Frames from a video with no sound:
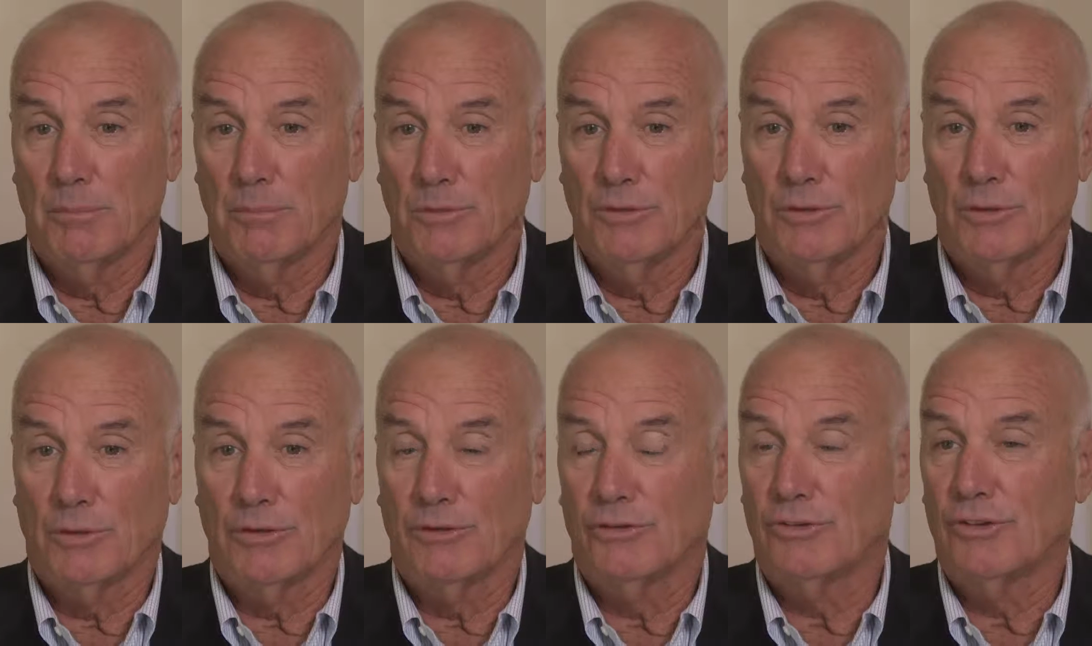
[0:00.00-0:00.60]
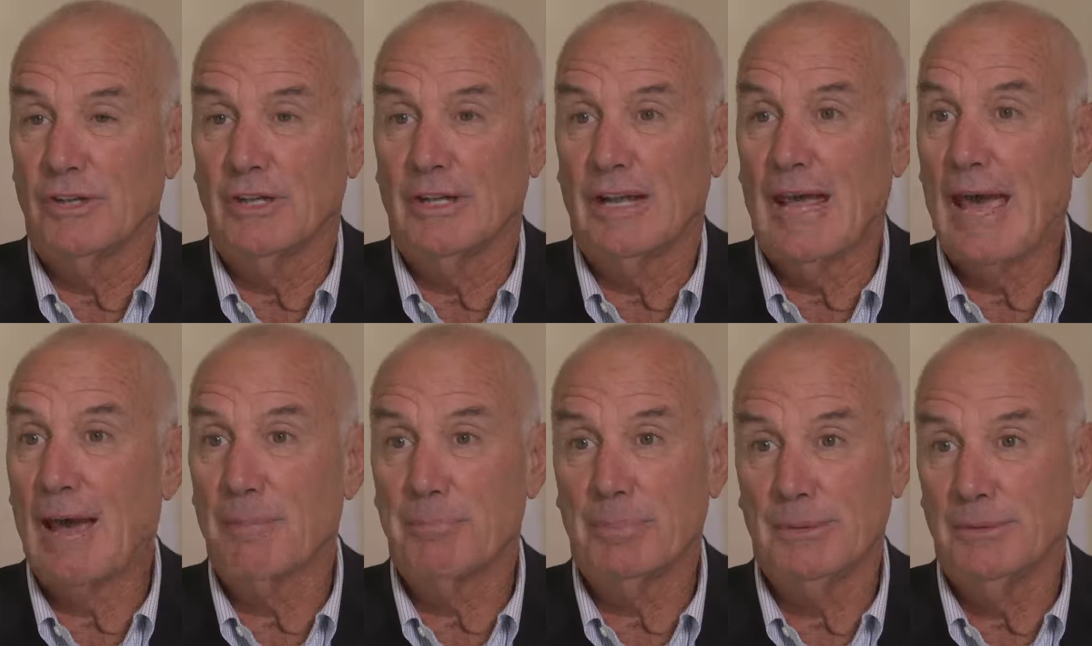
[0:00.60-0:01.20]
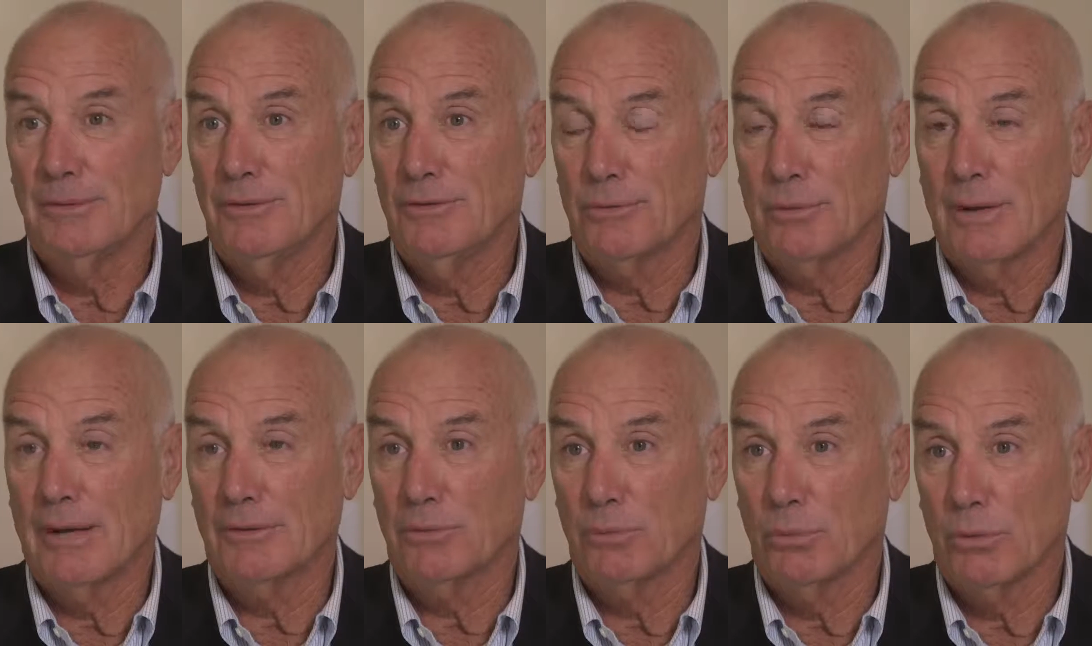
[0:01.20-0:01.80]
You can see it happen
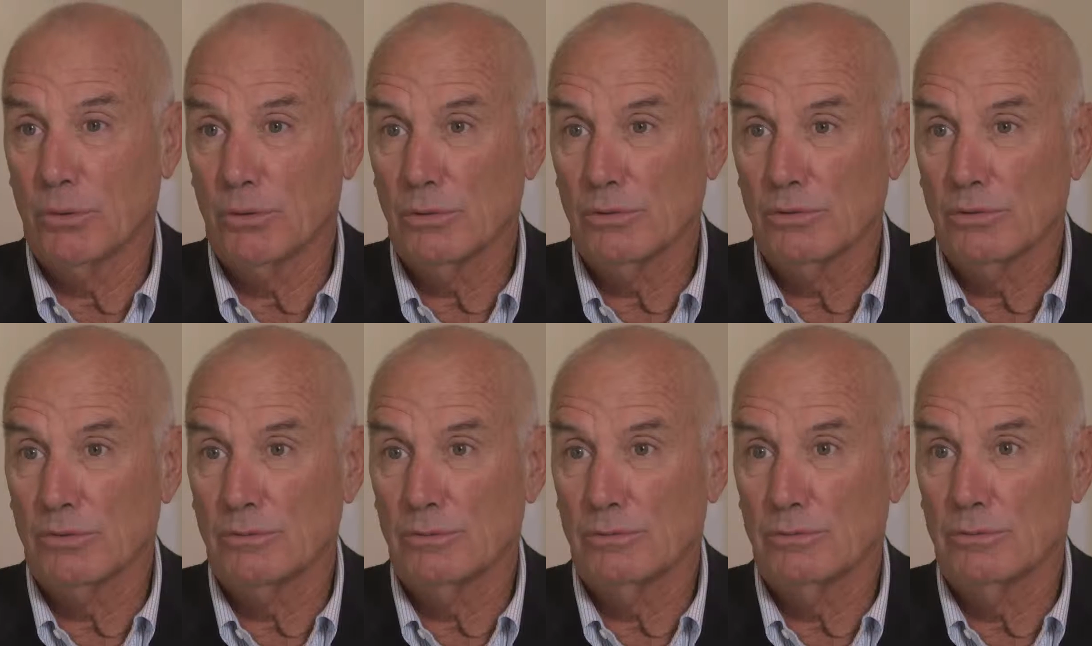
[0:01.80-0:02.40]
throughout the world,